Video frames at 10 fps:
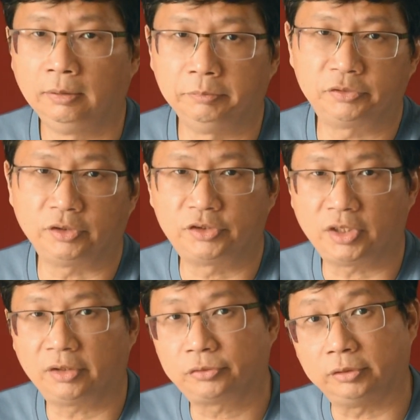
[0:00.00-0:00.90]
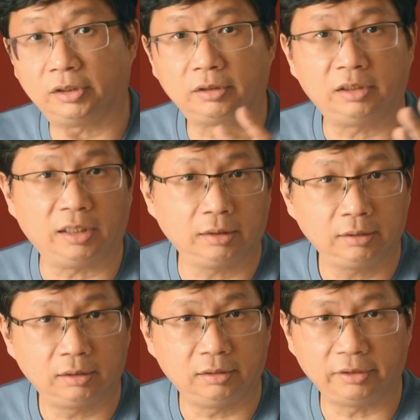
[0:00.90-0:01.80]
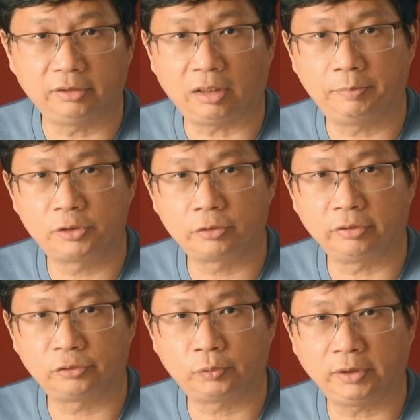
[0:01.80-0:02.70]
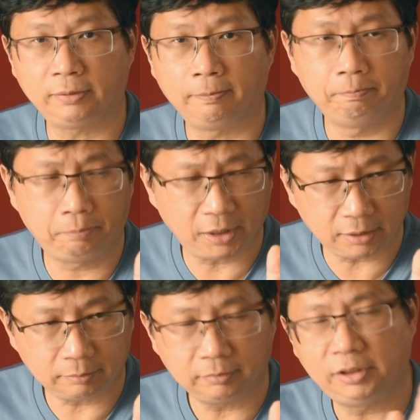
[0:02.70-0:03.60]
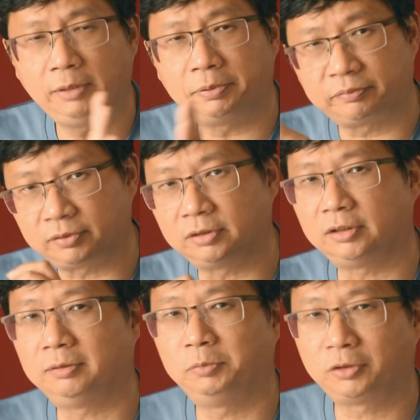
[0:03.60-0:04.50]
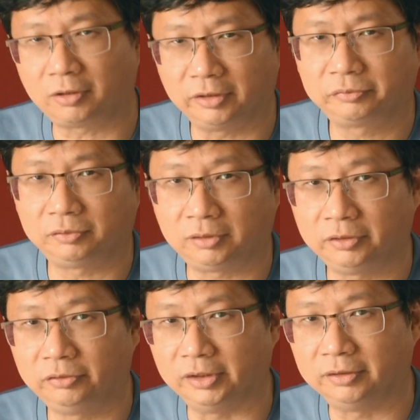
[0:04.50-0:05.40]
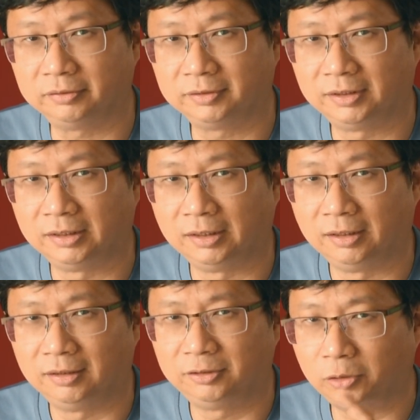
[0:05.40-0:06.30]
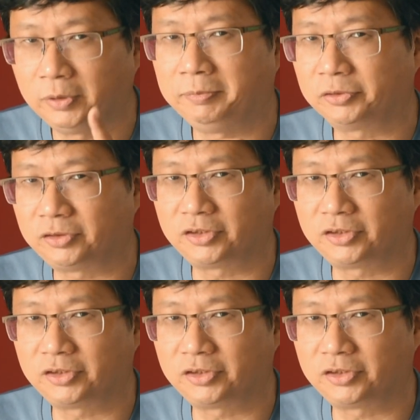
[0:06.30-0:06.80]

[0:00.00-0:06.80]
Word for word: Mr. Jazz, on the other hand, liked the Apertura Swing, but he preferred the Buchardt S400. Knowing Mr.